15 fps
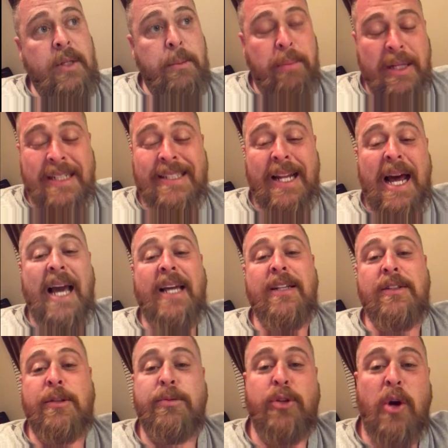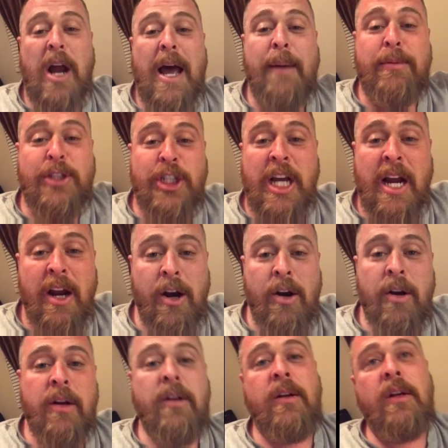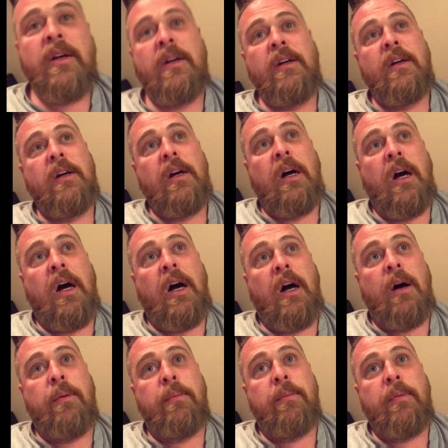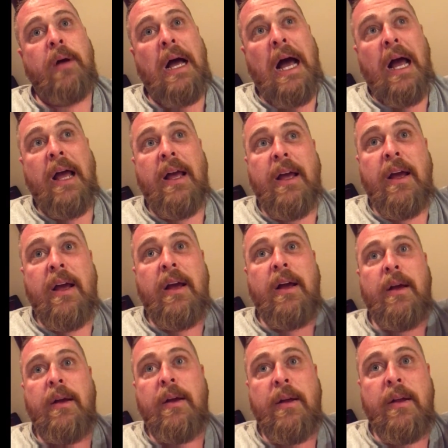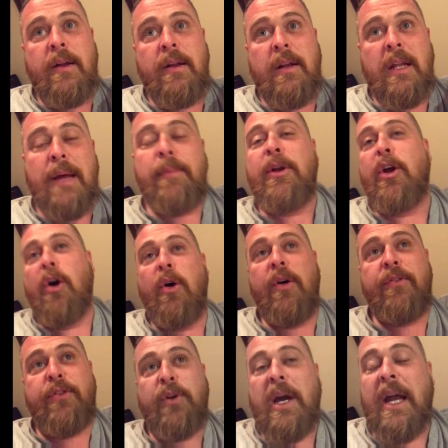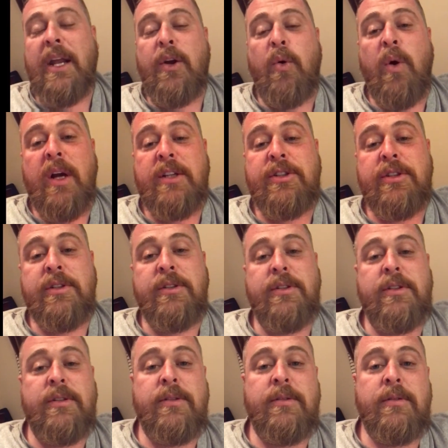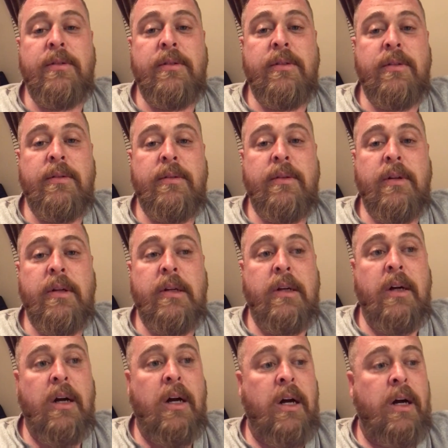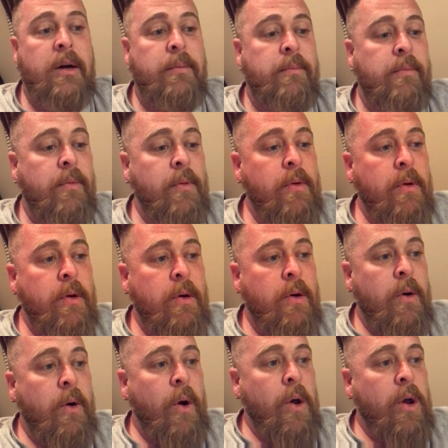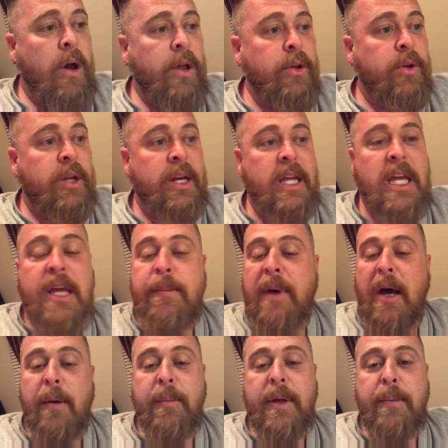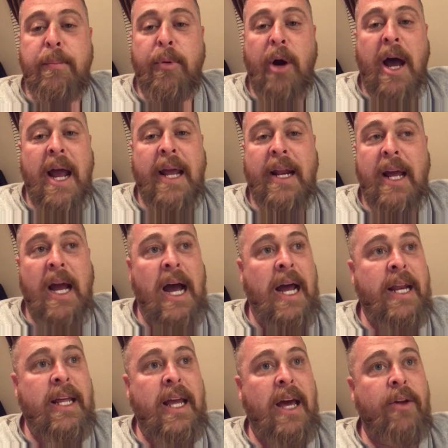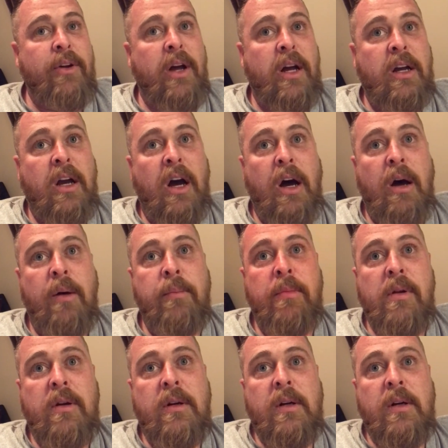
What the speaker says: please like, subscribe, share. Let me know if you got any questions. You can email me, brian@hydeingout.com.